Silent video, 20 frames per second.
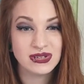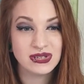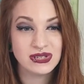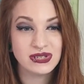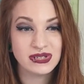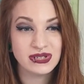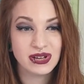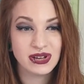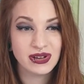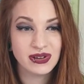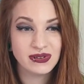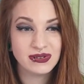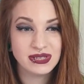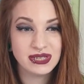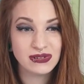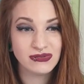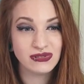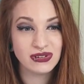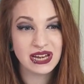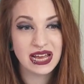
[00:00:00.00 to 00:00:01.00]
So
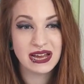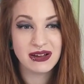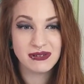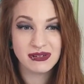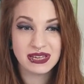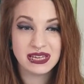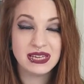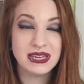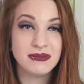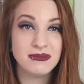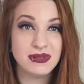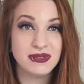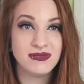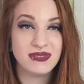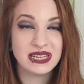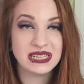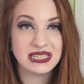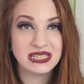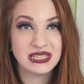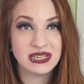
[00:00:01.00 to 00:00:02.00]
different algae can be
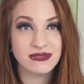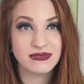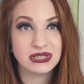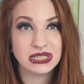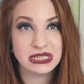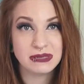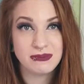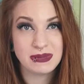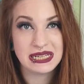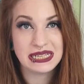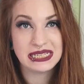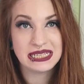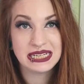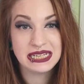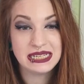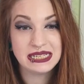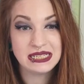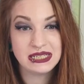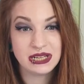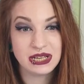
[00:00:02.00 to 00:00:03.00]
fed to different
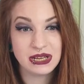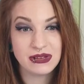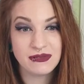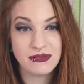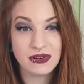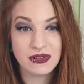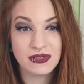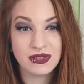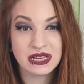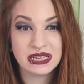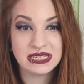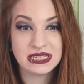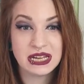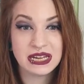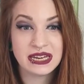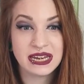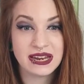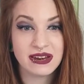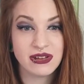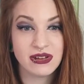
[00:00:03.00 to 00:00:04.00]
species. So you've got things like
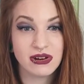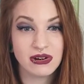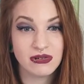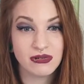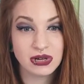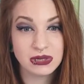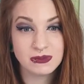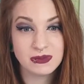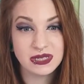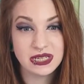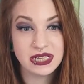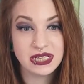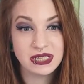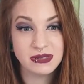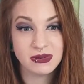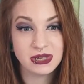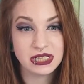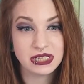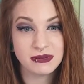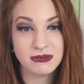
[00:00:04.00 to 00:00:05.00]
Nannochloropsis,
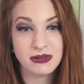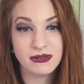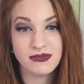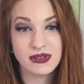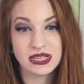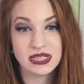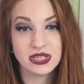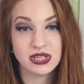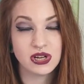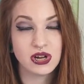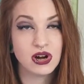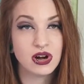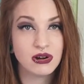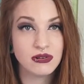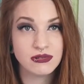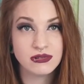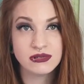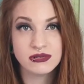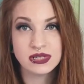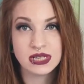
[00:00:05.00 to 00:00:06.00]
which can be fed to
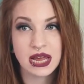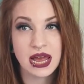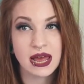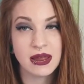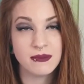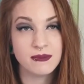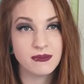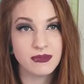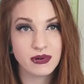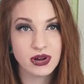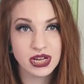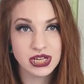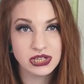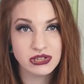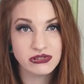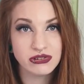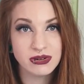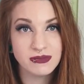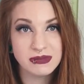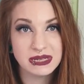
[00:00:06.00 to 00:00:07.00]
corals and brine
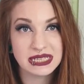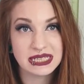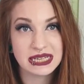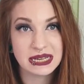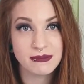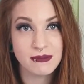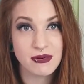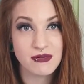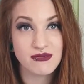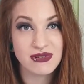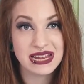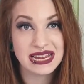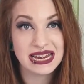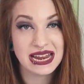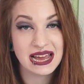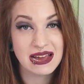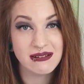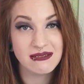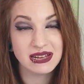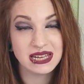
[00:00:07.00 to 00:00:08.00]
shrimp. It's a marine
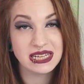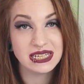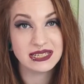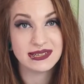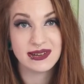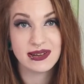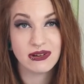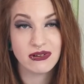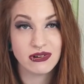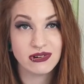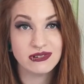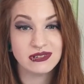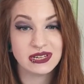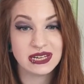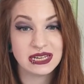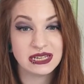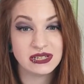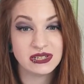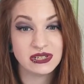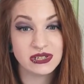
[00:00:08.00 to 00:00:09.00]
algae, so it grows
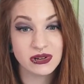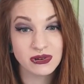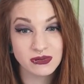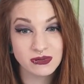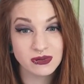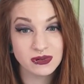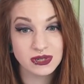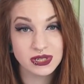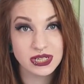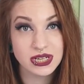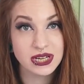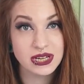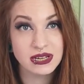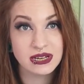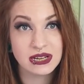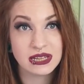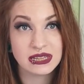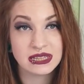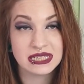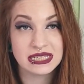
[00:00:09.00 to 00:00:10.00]
in salt water,
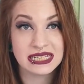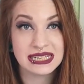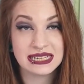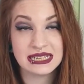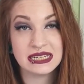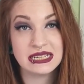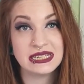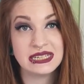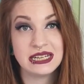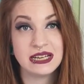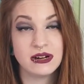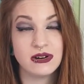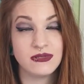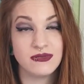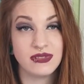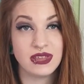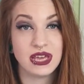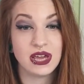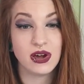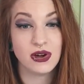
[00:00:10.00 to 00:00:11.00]
like the salinity of
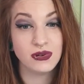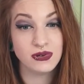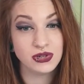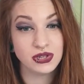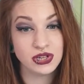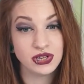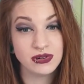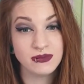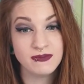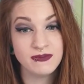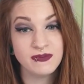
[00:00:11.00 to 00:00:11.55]
the ocean.